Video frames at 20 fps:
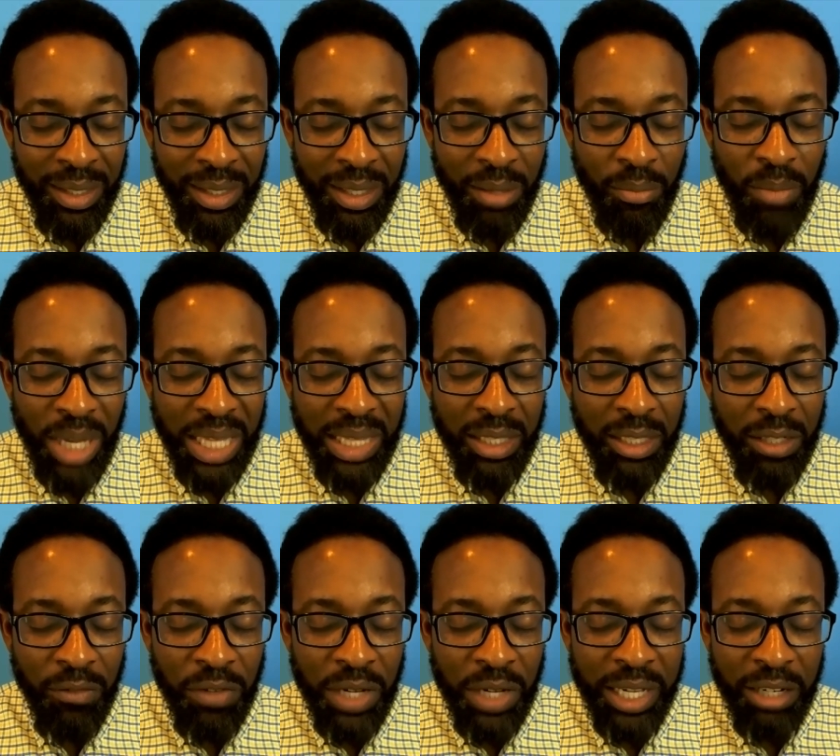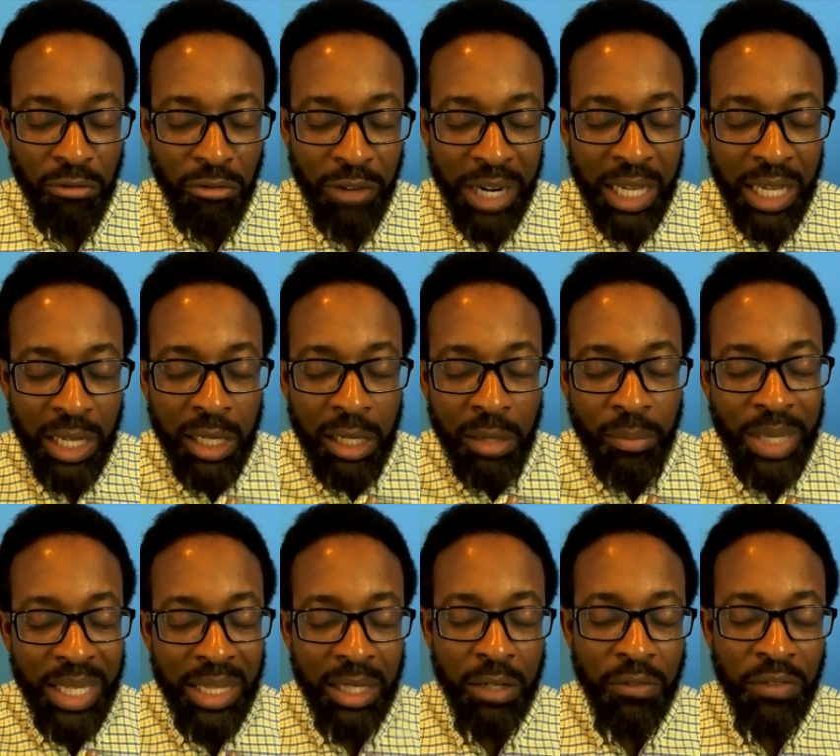that make the divine real,
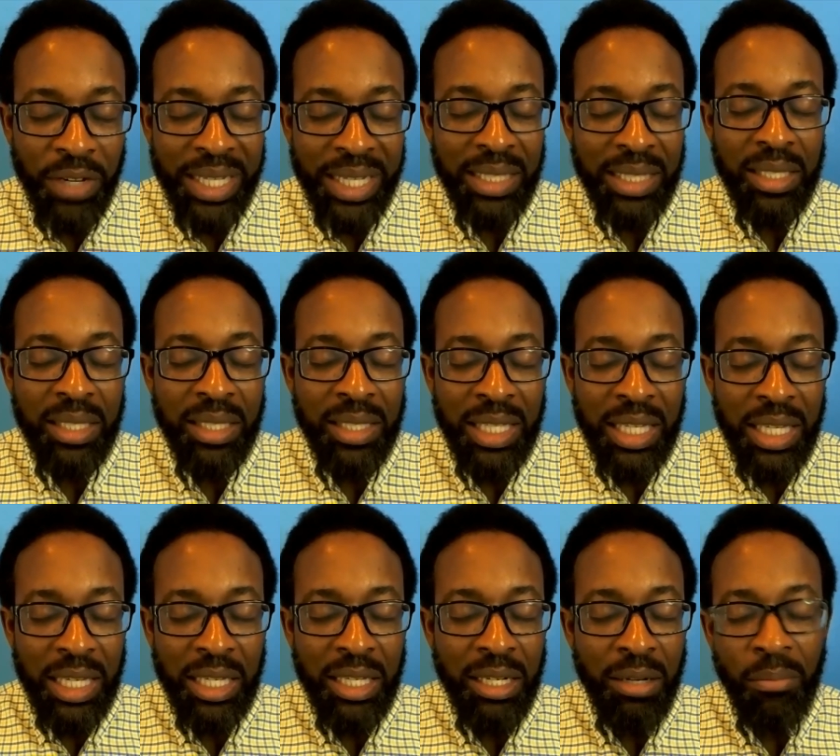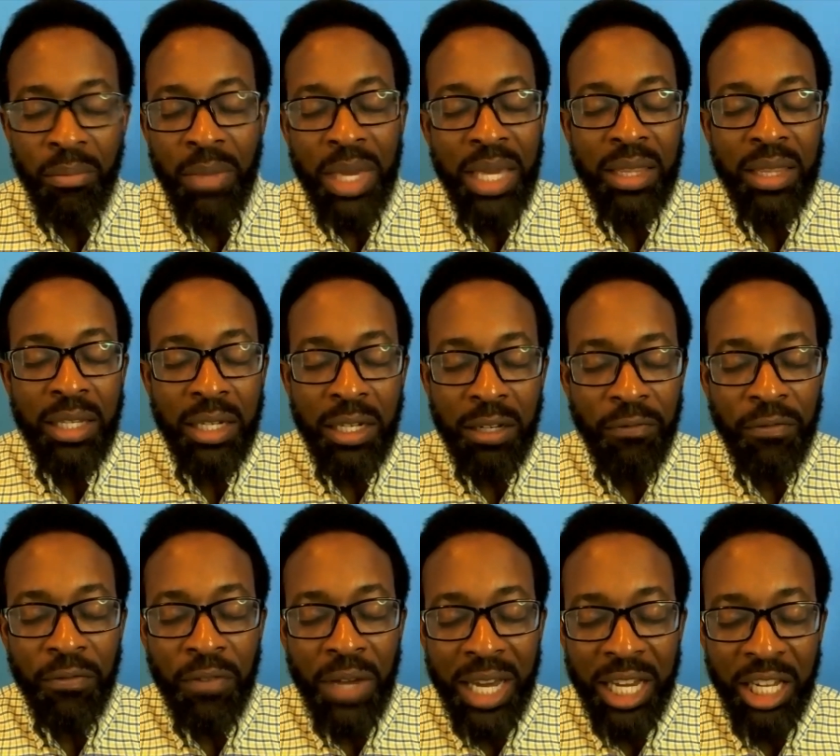make the divine seen, made the
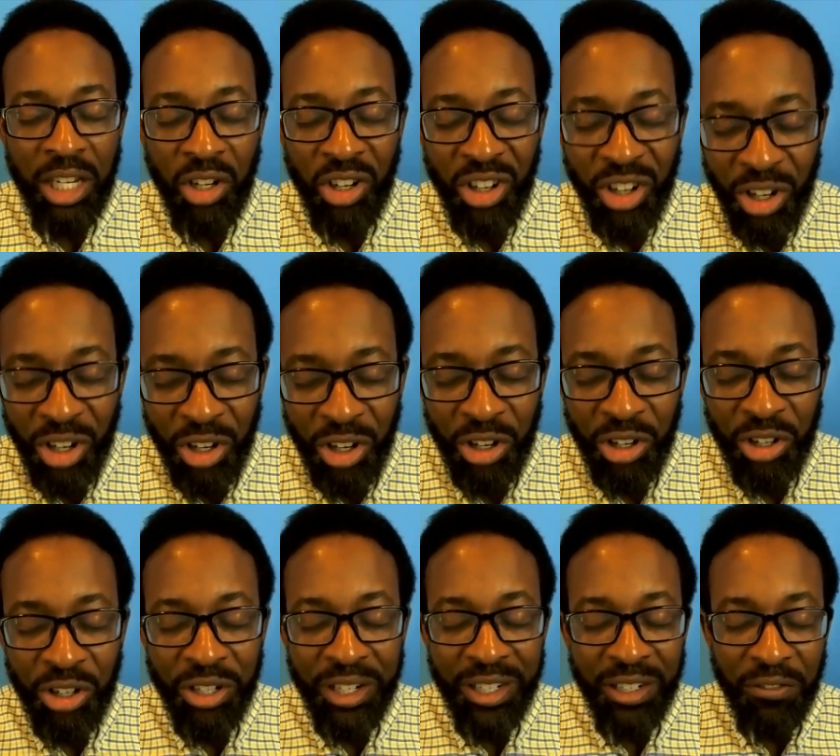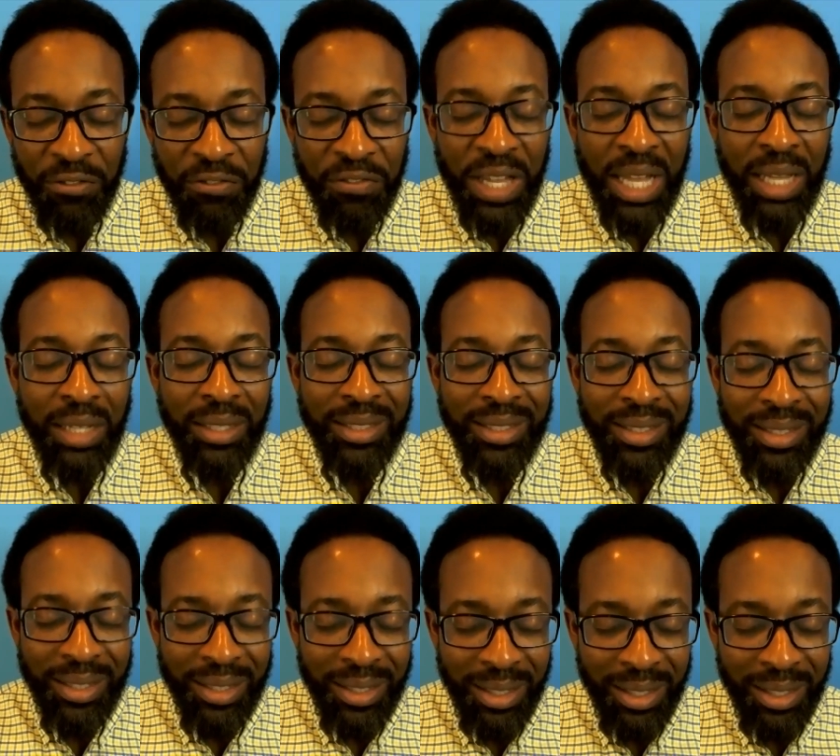divine heard and felt.